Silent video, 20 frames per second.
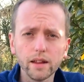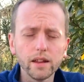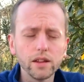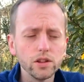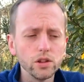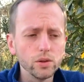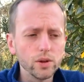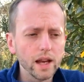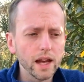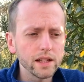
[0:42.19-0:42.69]

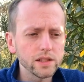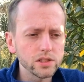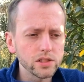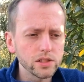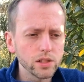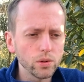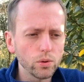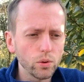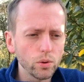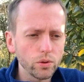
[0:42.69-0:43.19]
You can
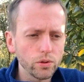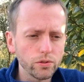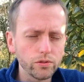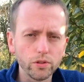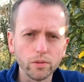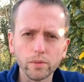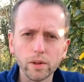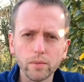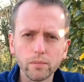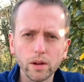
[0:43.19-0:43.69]
still order
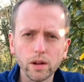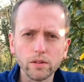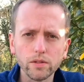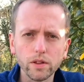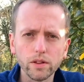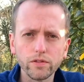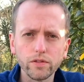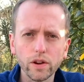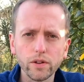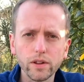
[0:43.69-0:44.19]
from them over the
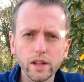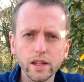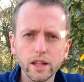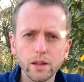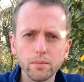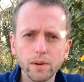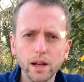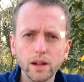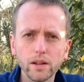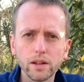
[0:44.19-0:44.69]
phone and
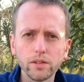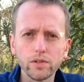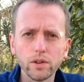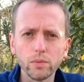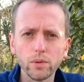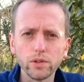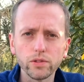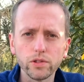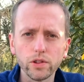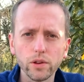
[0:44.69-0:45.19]
email if you
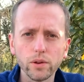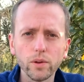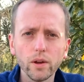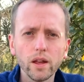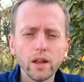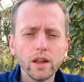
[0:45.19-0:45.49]
want to.